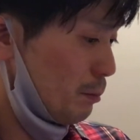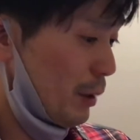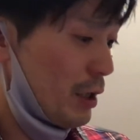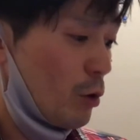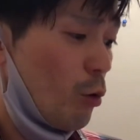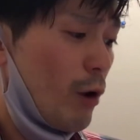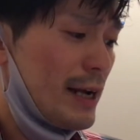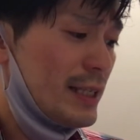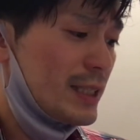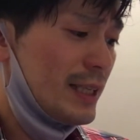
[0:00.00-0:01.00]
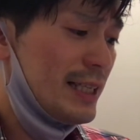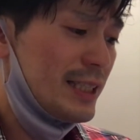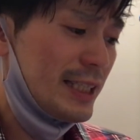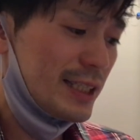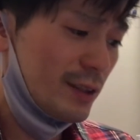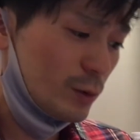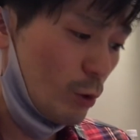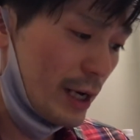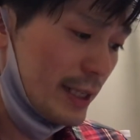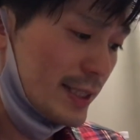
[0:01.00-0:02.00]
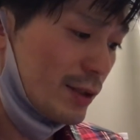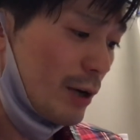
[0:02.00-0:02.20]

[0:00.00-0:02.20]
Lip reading: but in quite a detailed way so